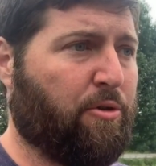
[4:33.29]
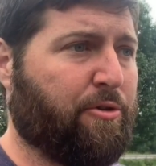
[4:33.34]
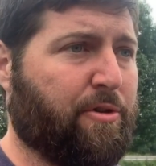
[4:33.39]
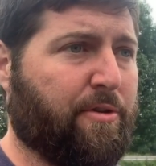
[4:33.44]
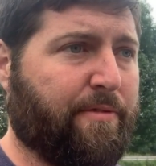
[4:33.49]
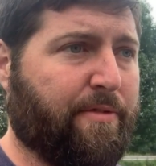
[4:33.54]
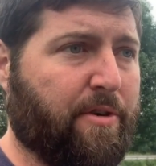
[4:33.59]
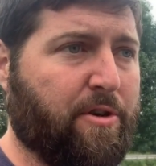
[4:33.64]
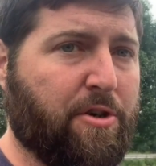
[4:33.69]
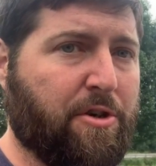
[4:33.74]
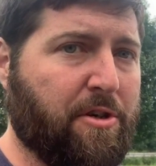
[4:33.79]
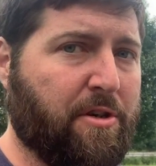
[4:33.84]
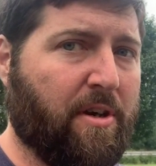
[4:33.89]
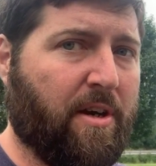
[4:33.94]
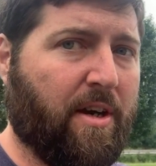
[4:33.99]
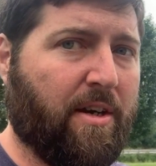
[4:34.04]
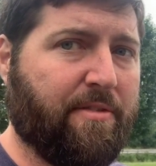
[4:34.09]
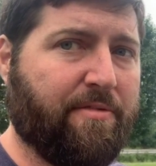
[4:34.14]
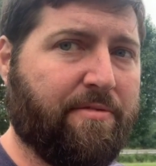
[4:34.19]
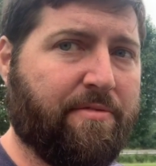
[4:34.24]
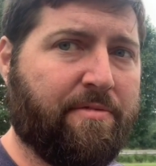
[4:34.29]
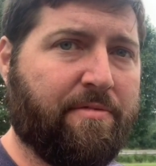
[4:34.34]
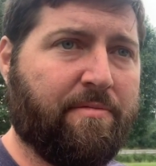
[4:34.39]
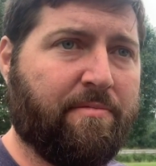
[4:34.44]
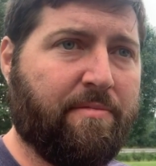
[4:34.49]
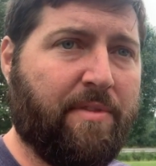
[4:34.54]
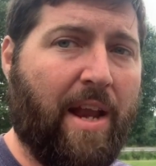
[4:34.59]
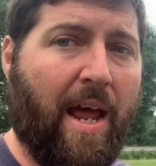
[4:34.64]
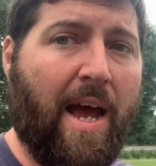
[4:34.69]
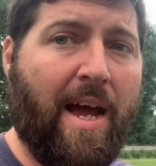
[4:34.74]
older version of
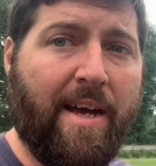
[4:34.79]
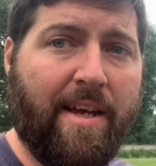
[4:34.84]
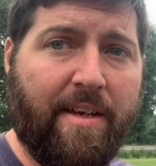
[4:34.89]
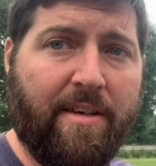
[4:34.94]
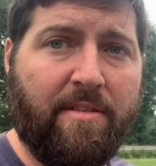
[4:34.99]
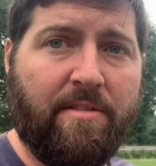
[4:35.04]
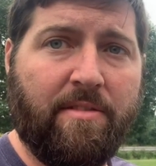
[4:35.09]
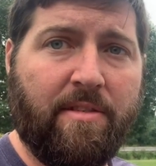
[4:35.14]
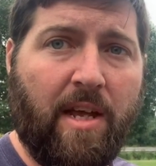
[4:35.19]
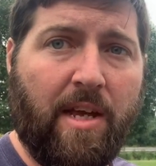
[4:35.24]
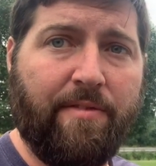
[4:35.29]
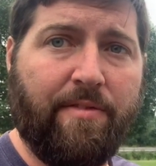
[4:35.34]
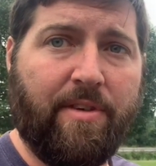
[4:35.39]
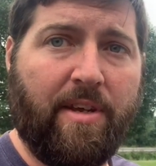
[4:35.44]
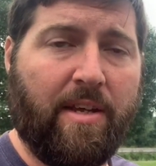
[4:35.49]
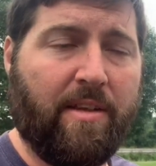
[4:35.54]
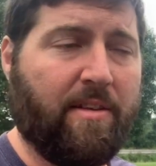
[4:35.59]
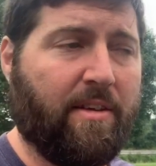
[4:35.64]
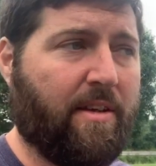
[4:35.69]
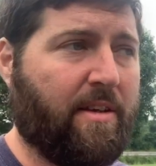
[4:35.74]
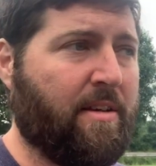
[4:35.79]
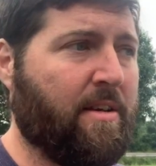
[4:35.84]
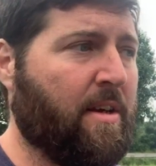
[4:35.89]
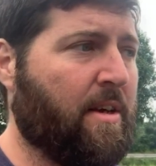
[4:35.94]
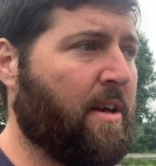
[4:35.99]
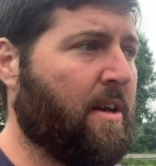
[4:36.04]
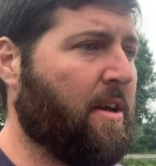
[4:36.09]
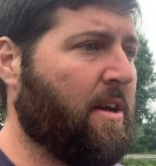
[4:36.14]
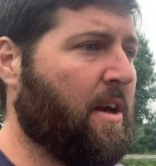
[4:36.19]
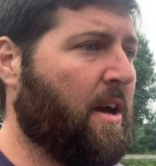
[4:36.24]
9, evidently.